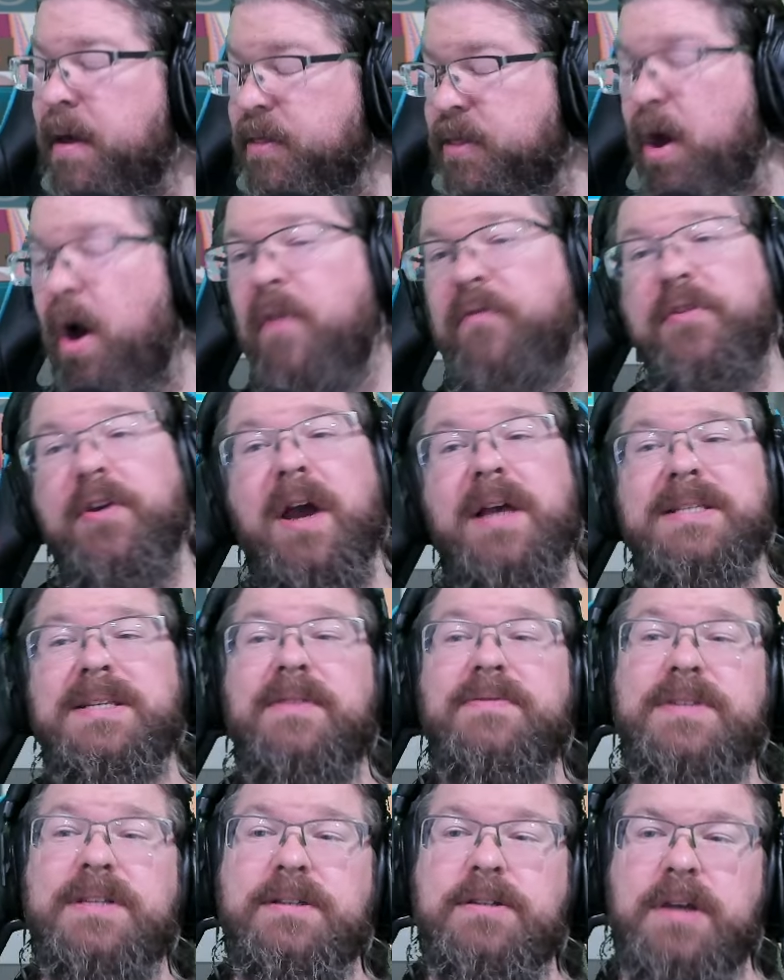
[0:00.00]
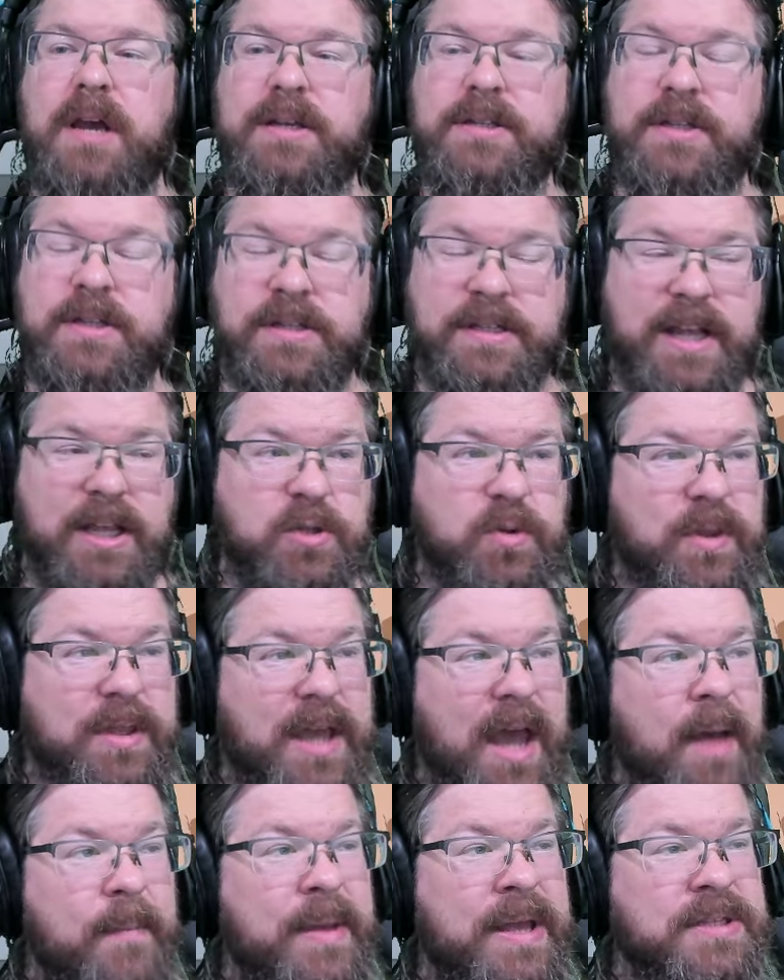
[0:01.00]
Though, if you guys have suggestions, that's what the
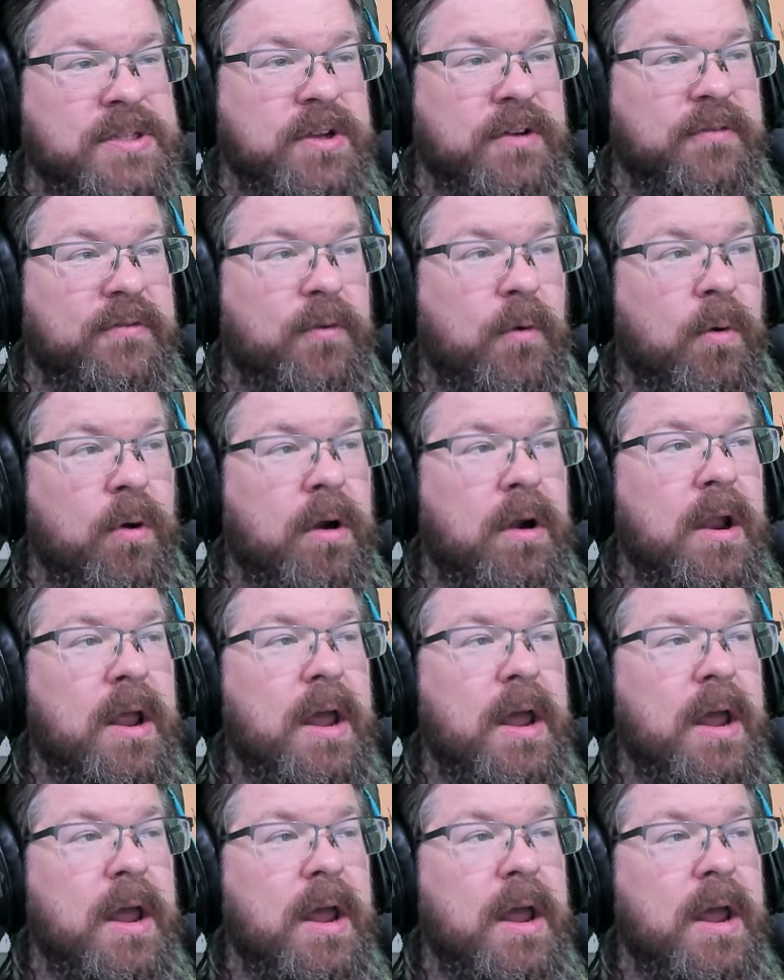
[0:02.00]
comments are for.